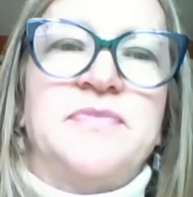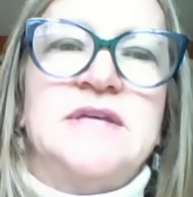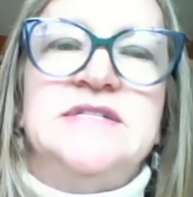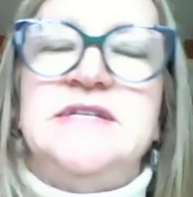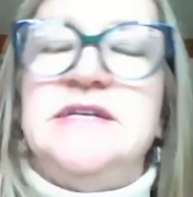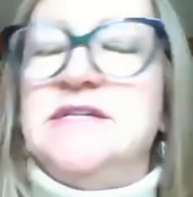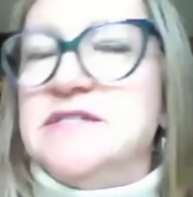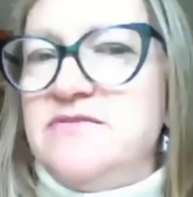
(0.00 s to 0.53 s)

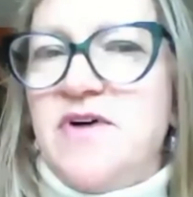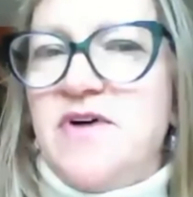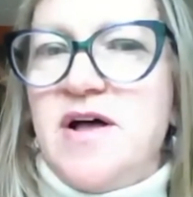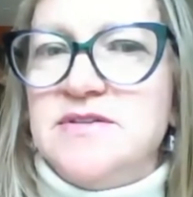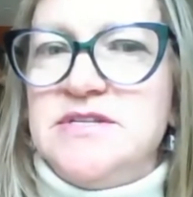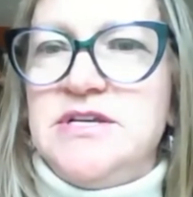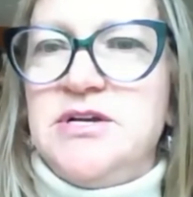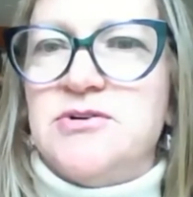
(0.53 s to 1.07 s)
citizen
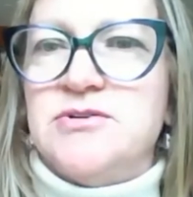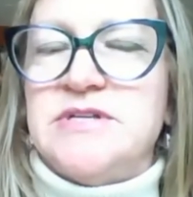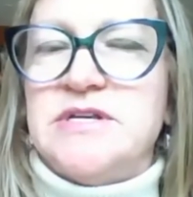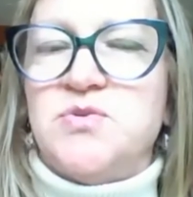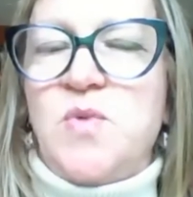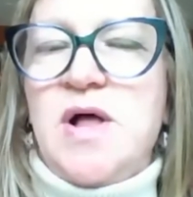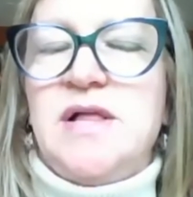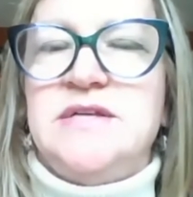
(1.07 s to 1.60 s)
volunteers,
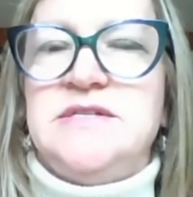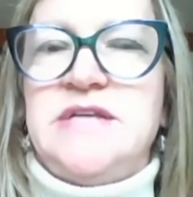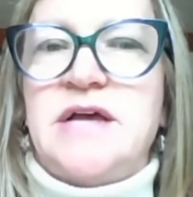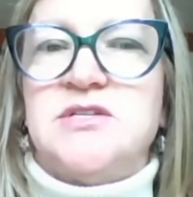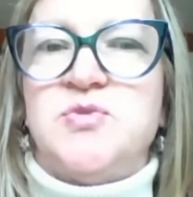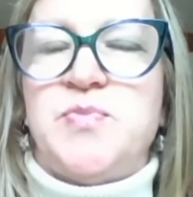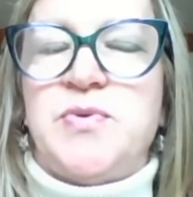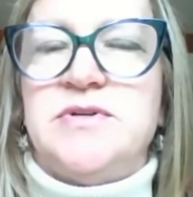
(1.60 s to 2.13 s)
as well as
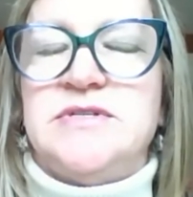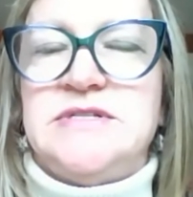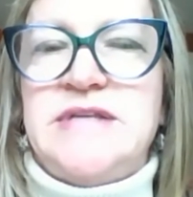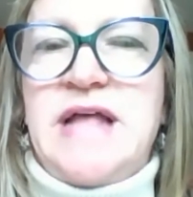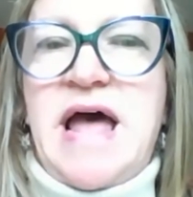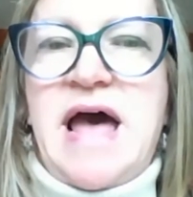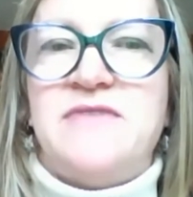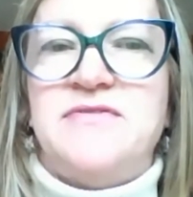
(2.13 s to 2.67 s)
expert
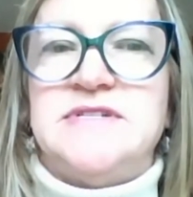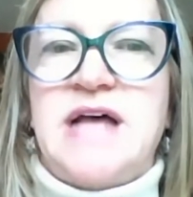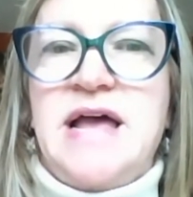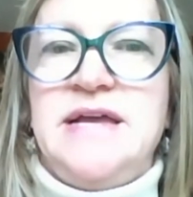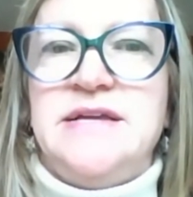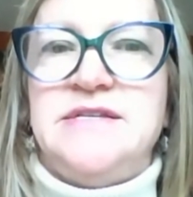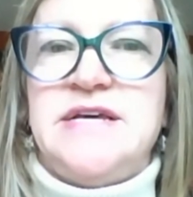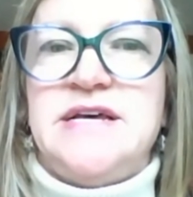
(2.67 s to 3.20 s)
staff,
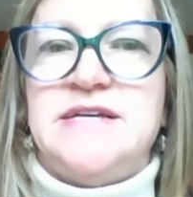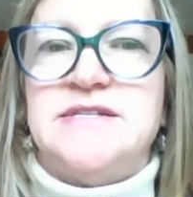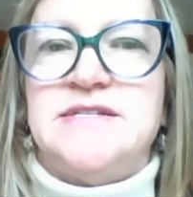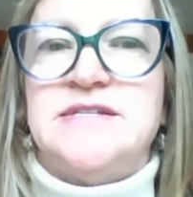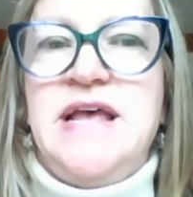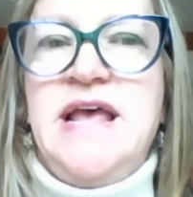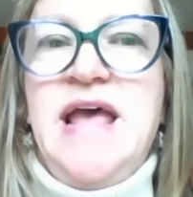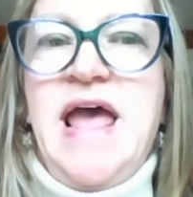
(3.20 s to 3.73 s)
scientists.